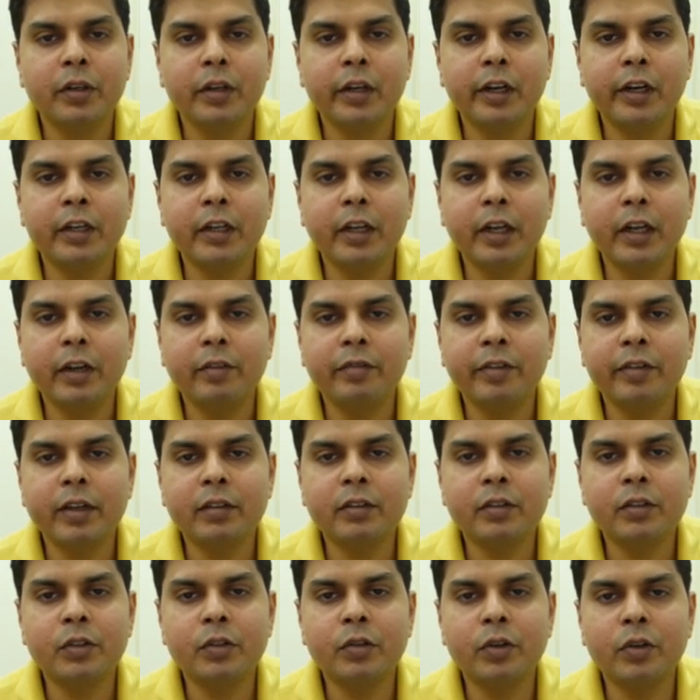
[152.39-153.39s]
Let
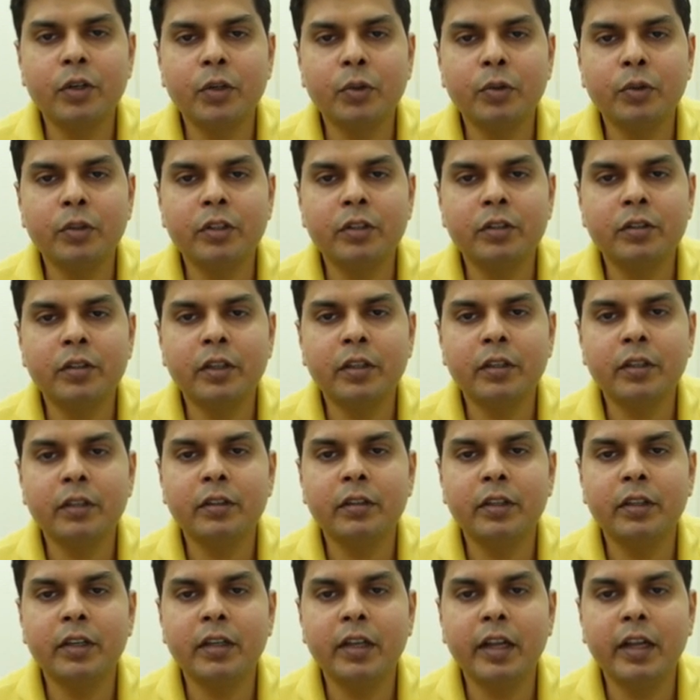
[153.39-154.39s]
fx is equal to this
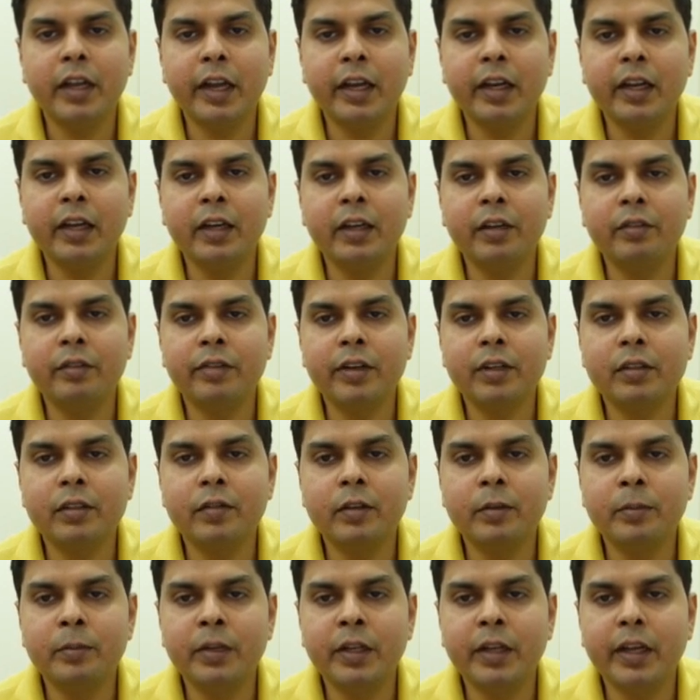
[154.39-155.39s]
thing, then ln fx
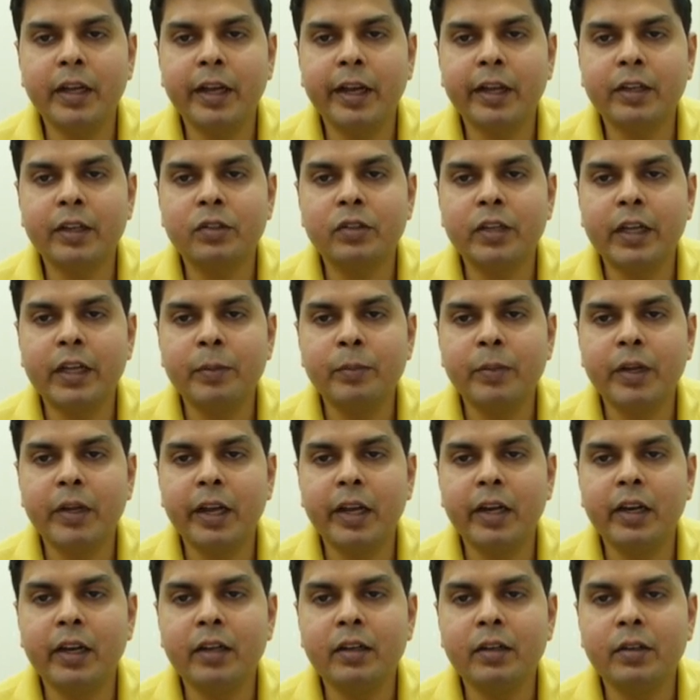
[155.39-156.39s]
will be x time
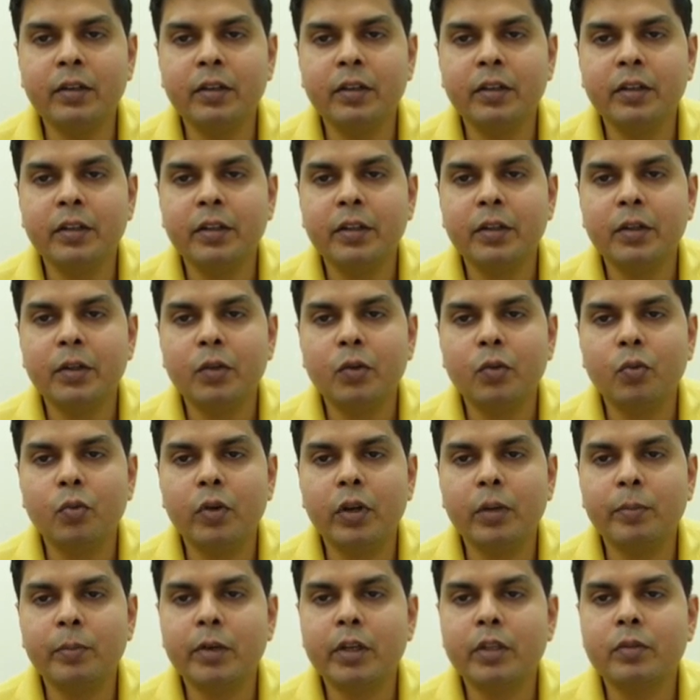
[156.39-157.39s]
ln
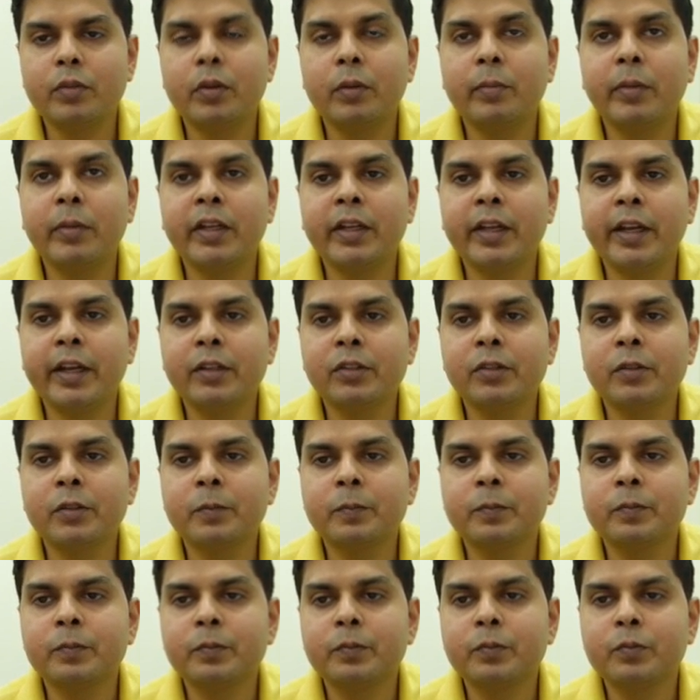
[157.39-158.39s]
1 plus 1 by
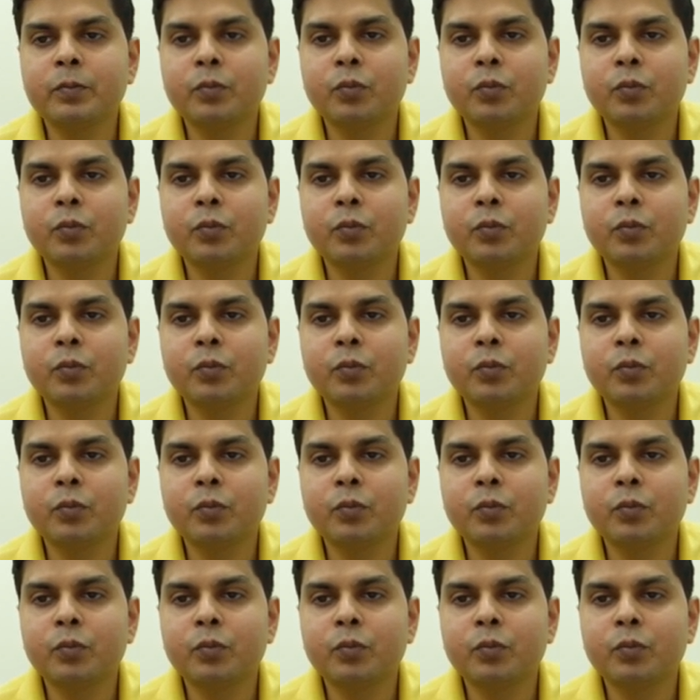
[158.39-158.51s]
x.